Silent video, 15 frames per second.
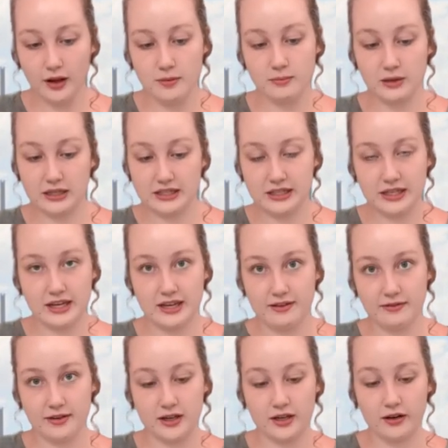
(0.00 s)
Makes it
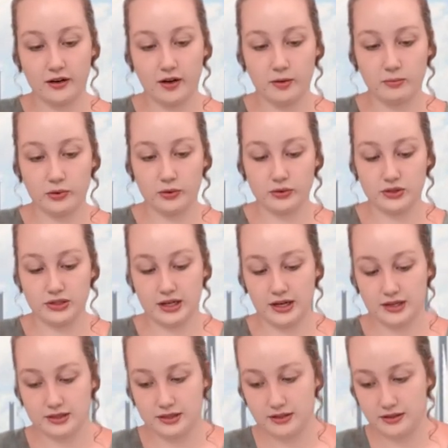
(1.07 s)
even on both
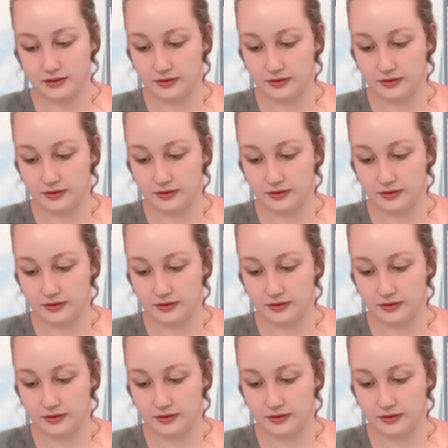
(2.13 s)
sides.